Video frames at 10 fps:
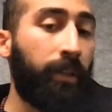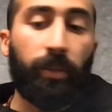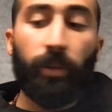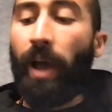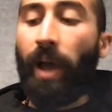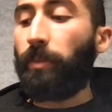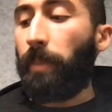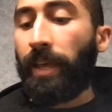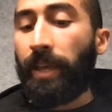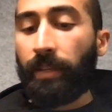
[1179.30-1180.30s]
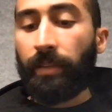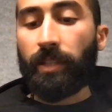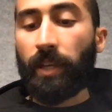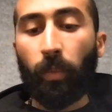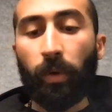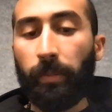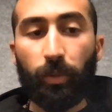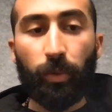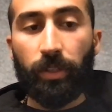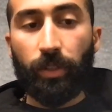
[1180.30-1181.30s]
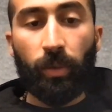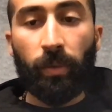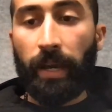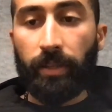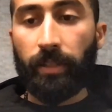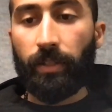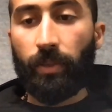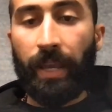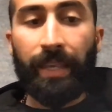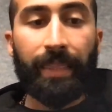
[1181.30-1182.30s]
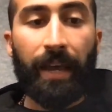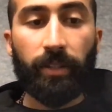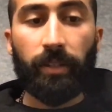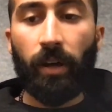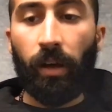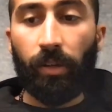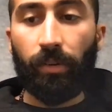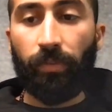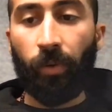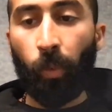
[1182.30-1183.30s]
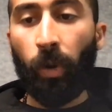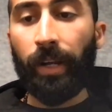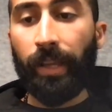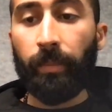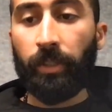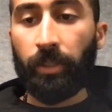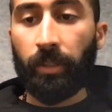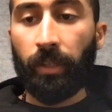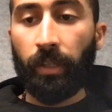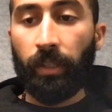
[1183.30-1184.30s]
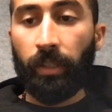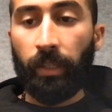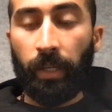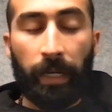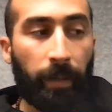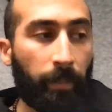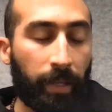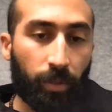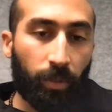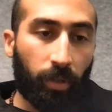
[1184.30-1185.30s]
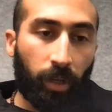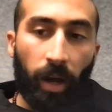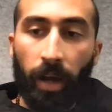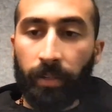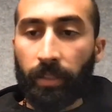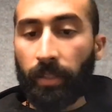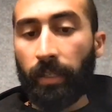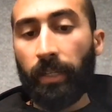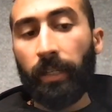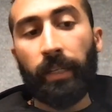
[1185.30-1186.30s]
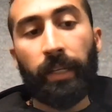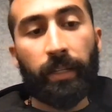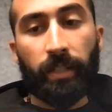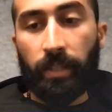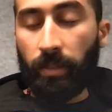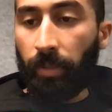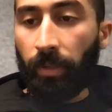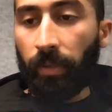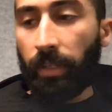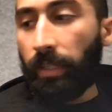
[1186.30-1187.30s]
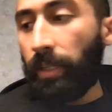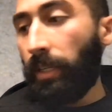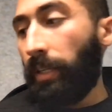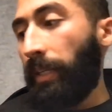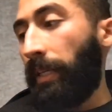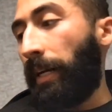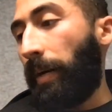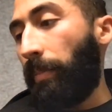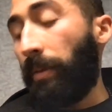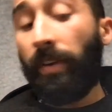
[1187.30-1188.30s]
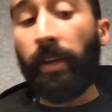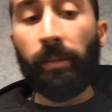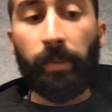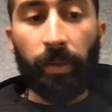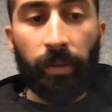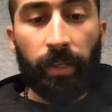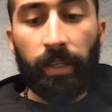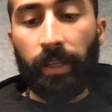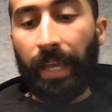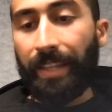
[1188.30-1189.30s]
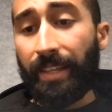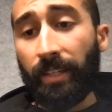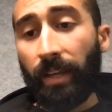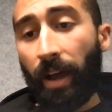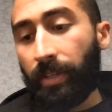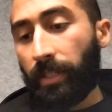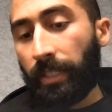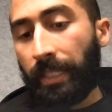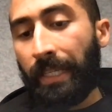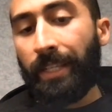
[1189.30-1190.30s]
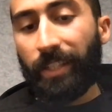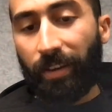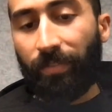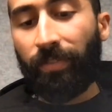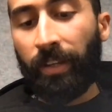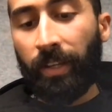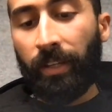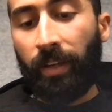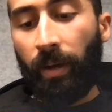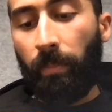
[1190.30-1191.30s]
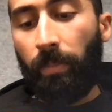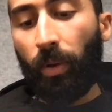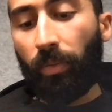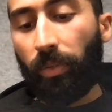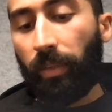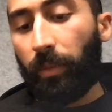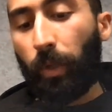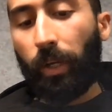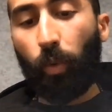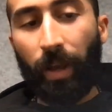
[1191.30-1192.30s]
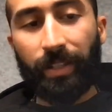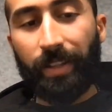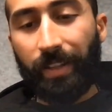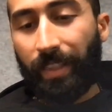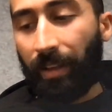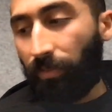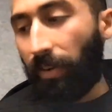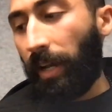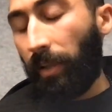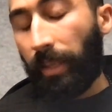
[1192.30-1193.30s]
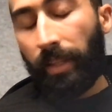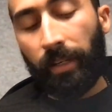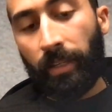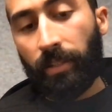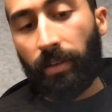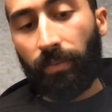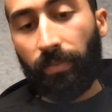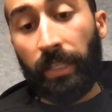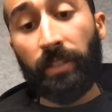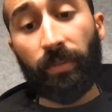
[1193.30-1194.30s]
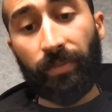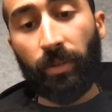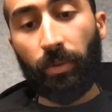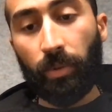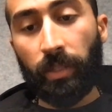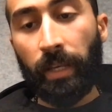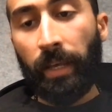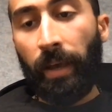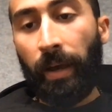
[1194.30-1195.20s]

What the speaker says: you'll have to pay somewhere between $2,000 to $8,000 for one image. And so cost accessibility, availability, and then obviously ease of both requesting that file and then ease of use